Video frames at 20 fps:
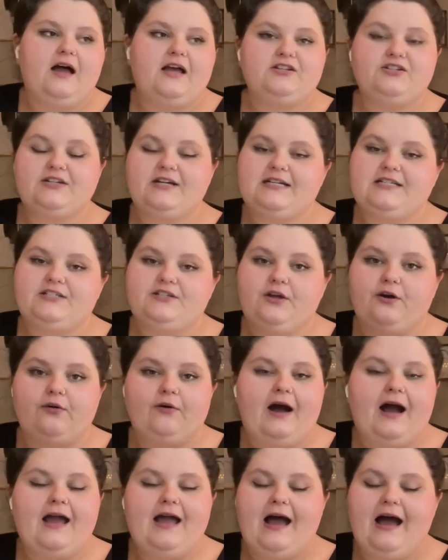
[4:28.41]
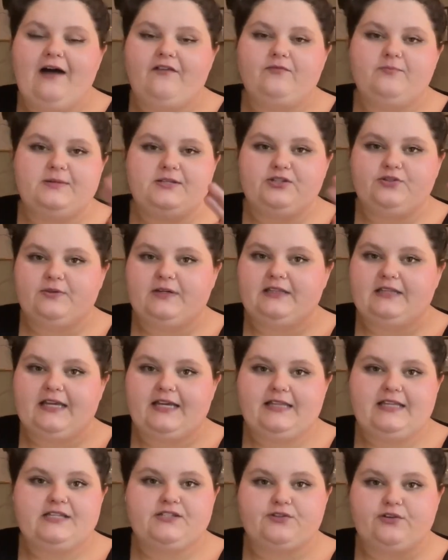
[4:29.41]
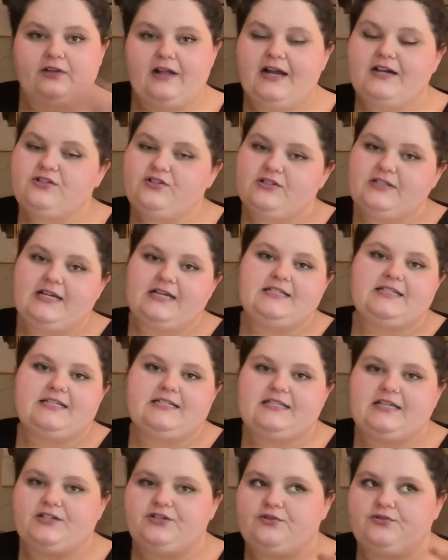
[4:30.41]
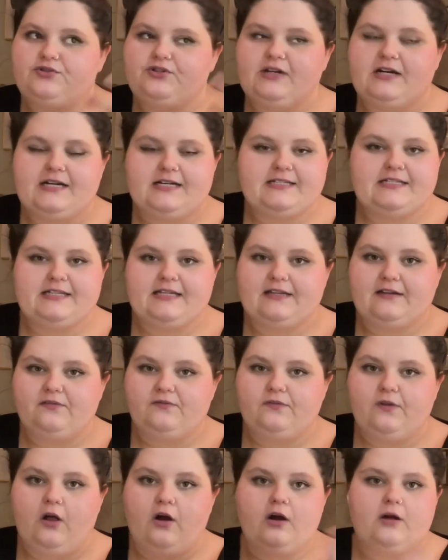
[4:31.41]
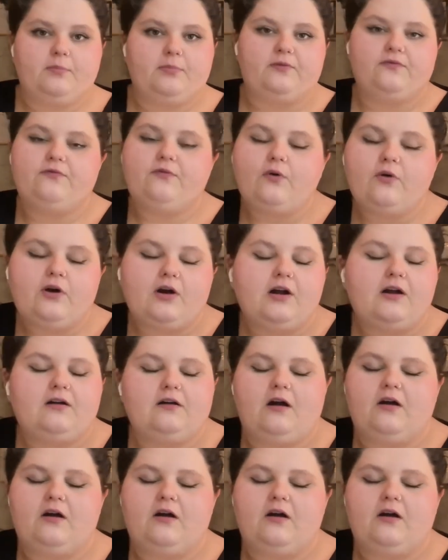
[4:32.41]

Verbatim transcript: As you guys know, I have been doing like these little exercises. I showed you guys in a vlog before.